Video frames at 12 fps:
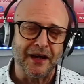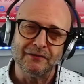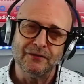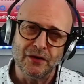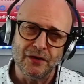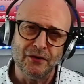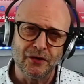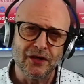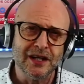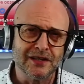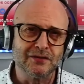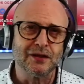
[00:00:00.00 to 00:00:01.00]
If you're
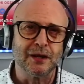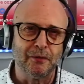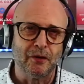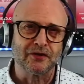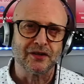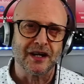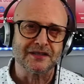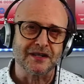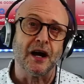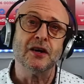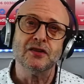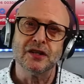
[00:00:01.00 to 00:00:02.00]
looking at doing a podcast,
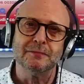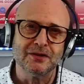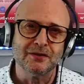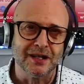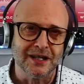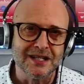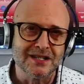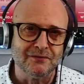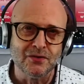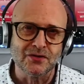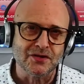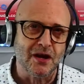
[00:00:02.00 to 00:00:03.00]
are you going to be doing an interview
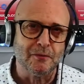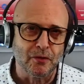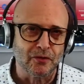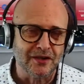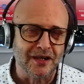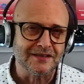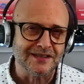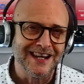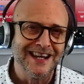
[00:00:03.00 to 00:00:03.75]
style podcast?